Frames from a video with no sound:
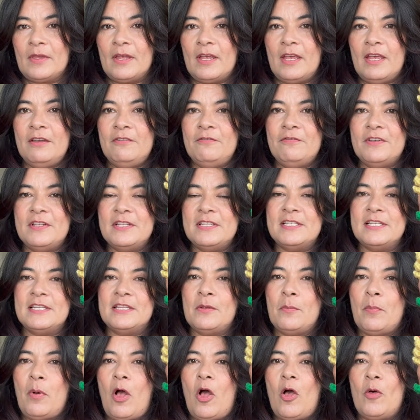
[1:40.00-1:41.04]
it fits in
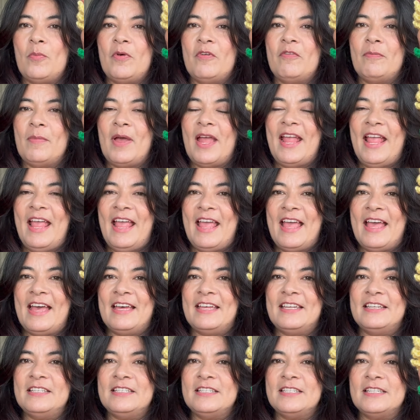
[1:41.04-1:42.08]
the palm of my
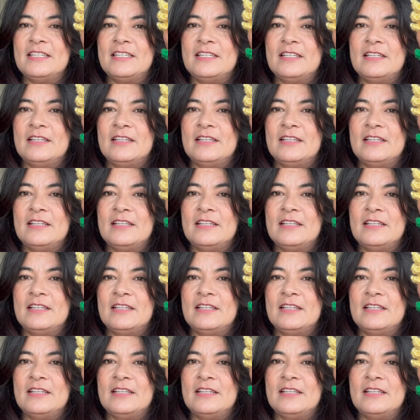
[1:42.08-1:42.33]
hand.